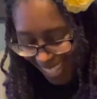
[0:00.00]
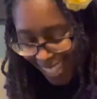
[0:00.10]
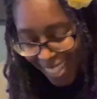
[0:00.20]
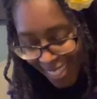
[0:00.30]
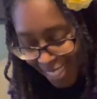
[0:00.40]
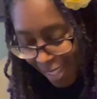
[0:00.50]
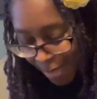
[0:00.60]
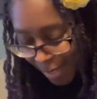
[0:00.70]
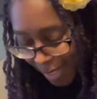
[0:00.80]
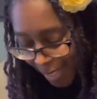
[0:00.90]
I
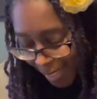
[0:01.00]
love it.